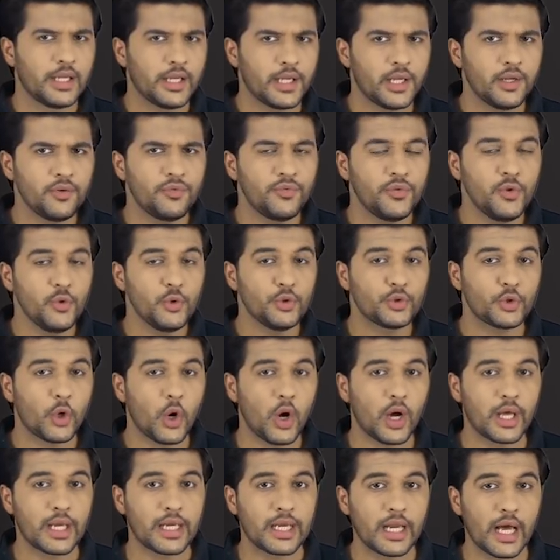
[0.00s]
If you draw
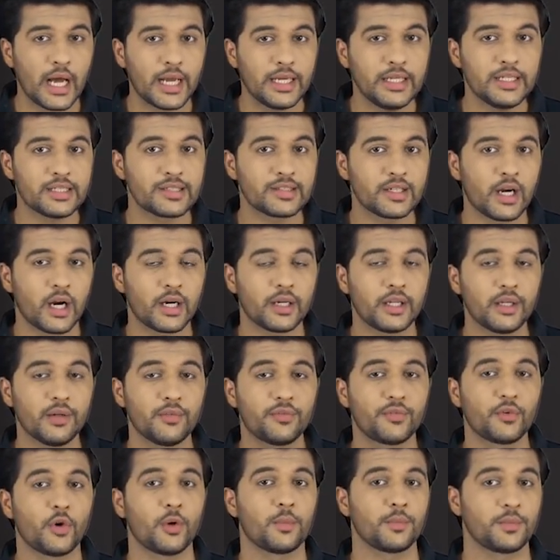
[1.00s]
a line starting
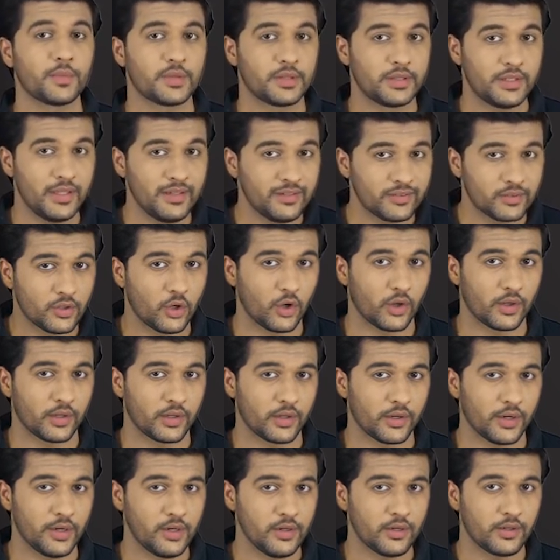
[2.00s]
from this
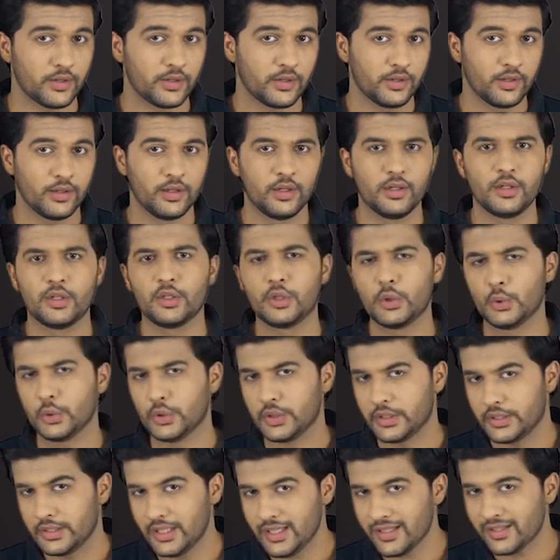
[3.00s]
corner to
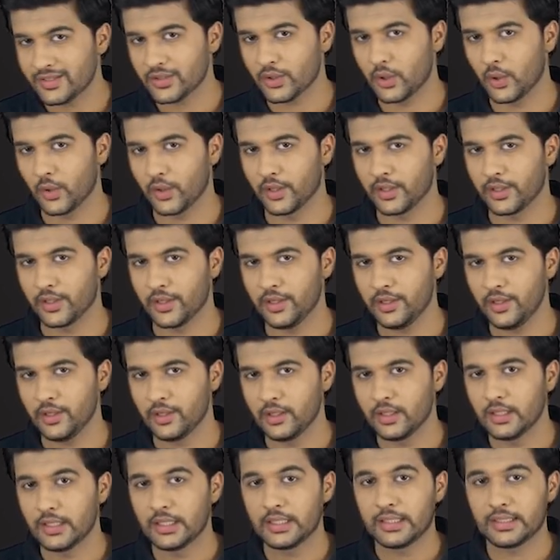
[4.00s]
this corner,
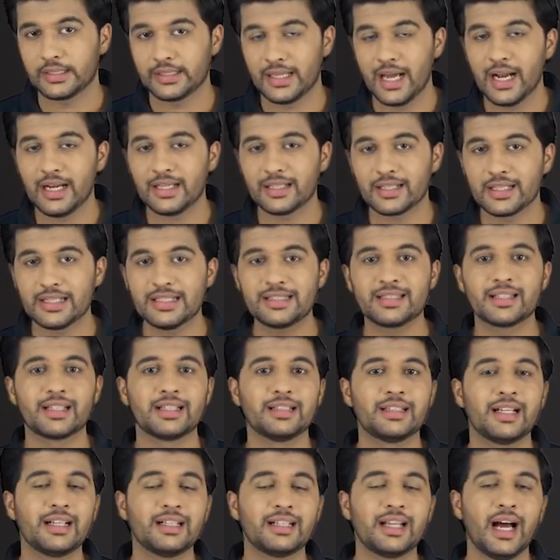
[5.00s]
that is
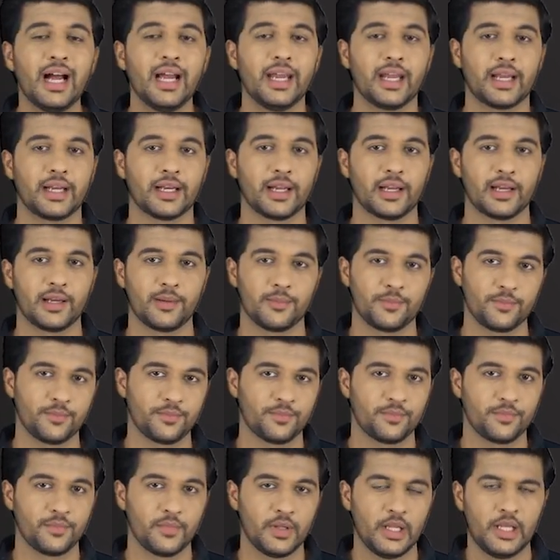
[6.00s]
the diagonal,
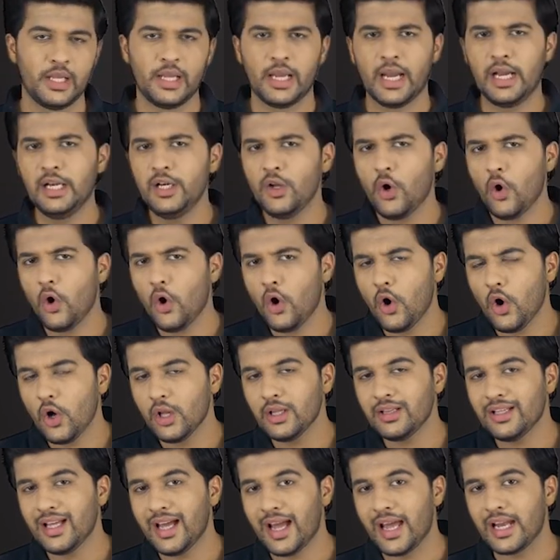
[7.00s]
and
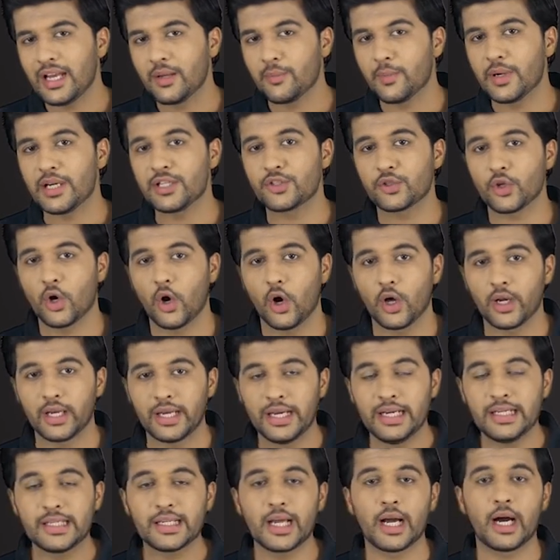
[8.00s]
all the elements on
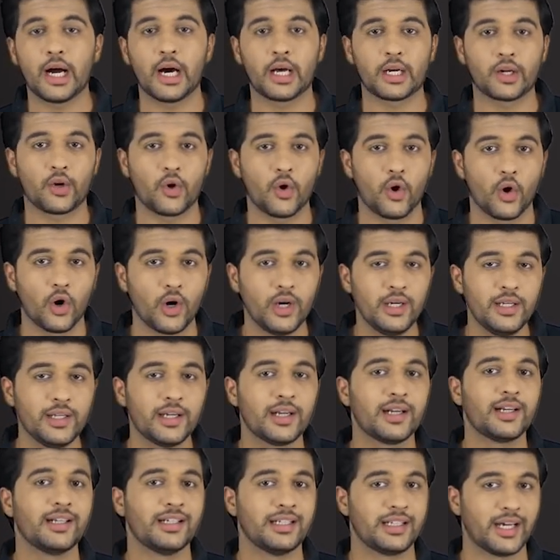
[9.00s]
it are called
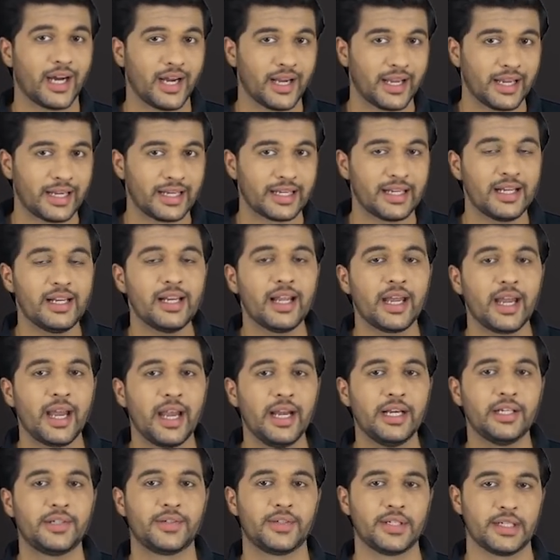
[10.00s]
diagonal
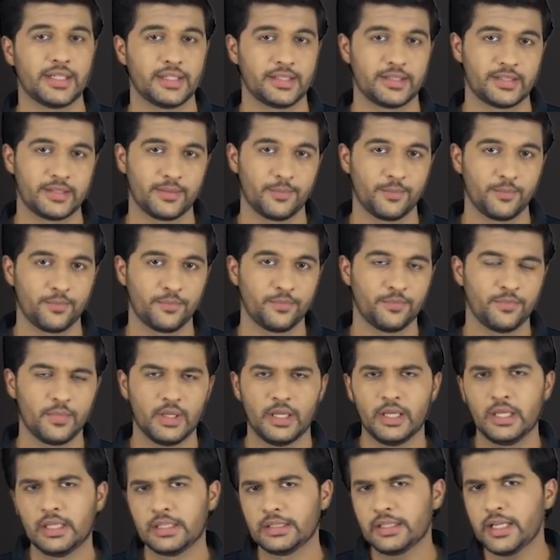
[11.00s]
entries.
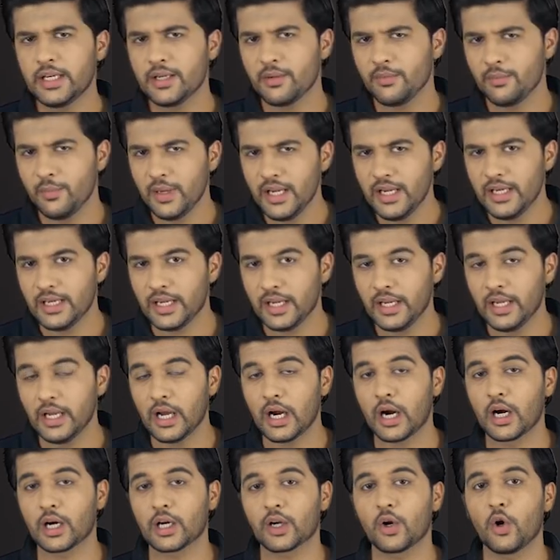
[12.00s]
The remaining
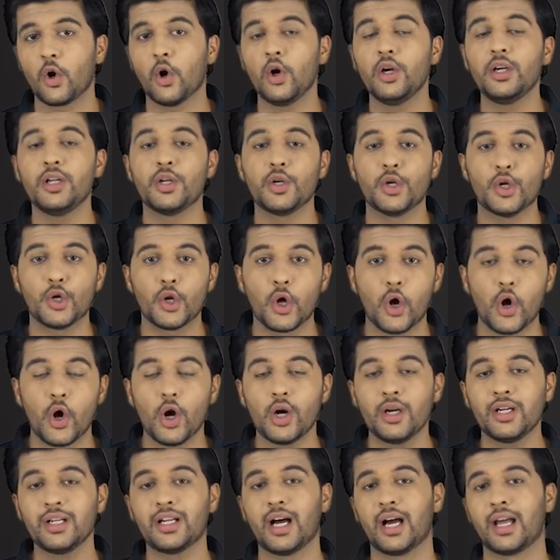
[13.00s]
are called
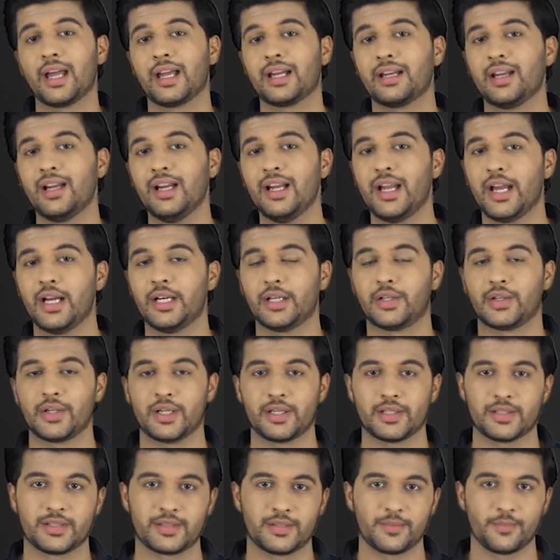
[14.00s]
non-diagonal
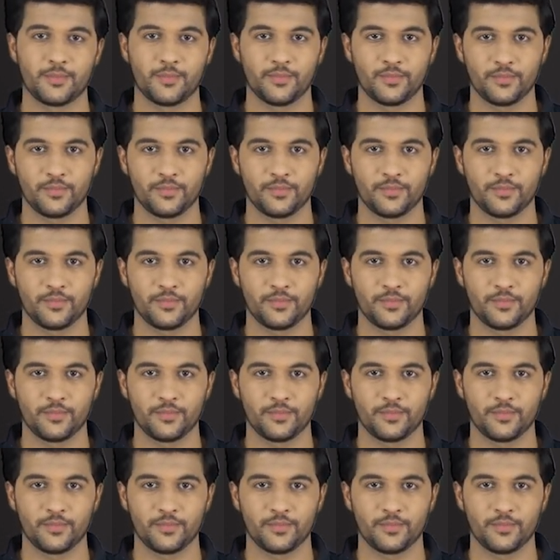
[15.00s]
entries.